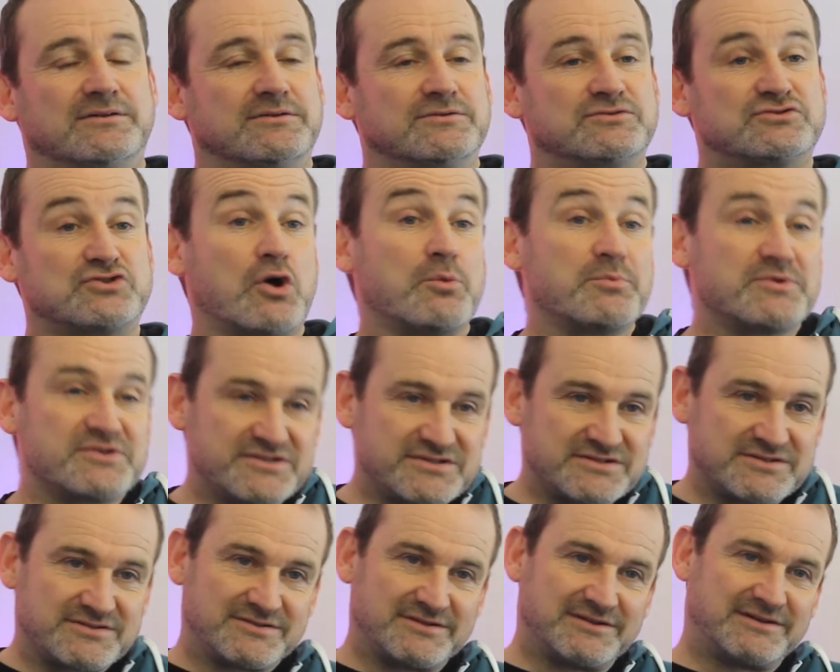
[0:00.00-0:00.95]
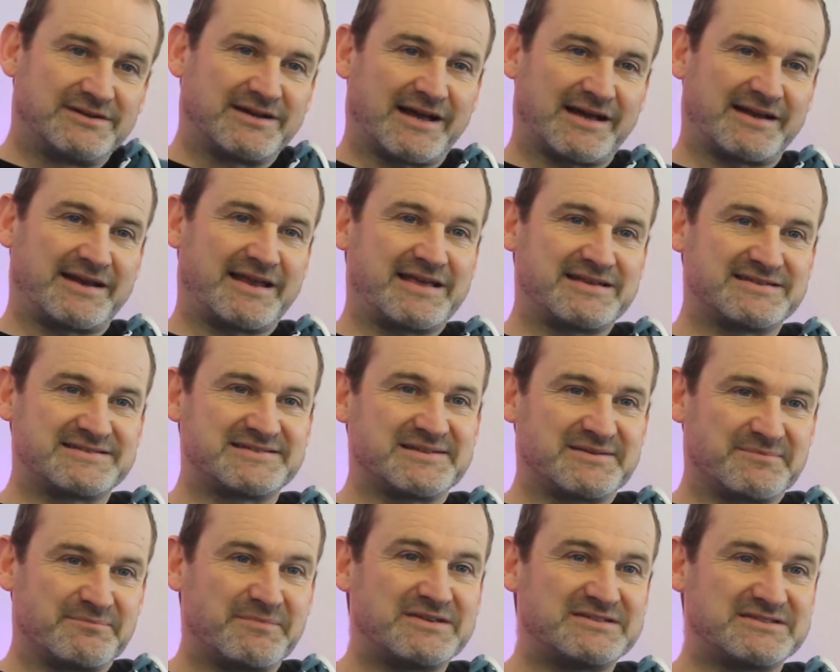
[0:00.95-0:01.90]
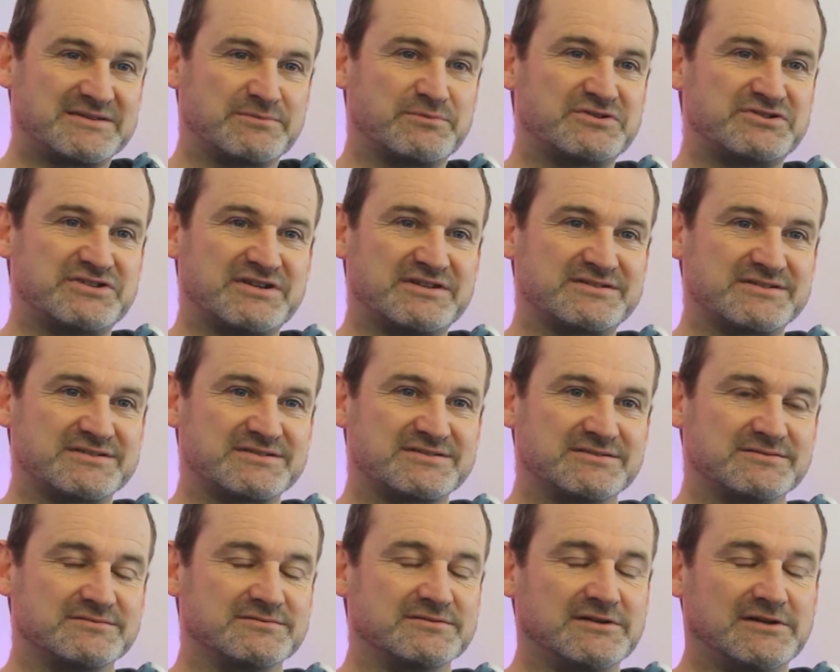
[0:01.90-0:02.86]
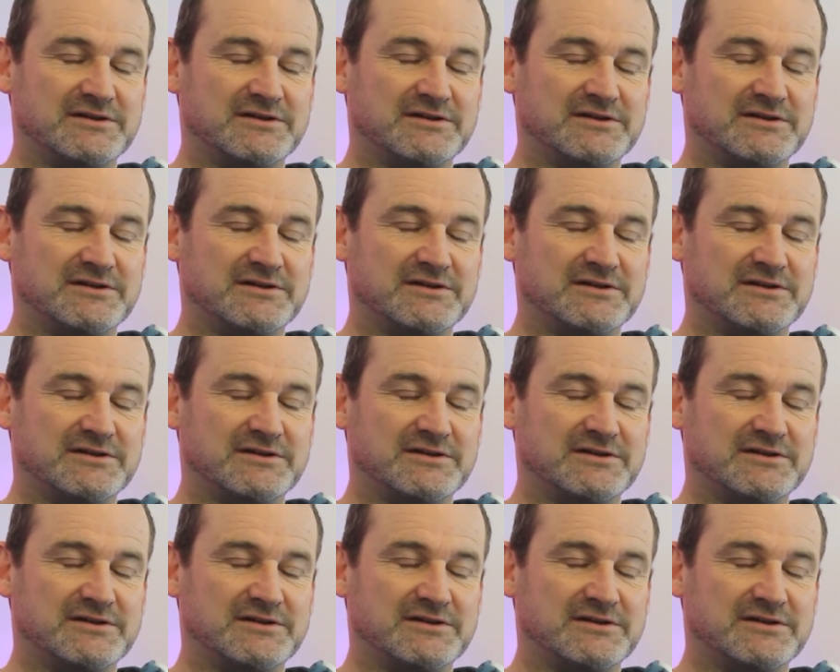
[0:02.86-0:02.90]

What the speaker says: Thomas and his meeting with Jesus, and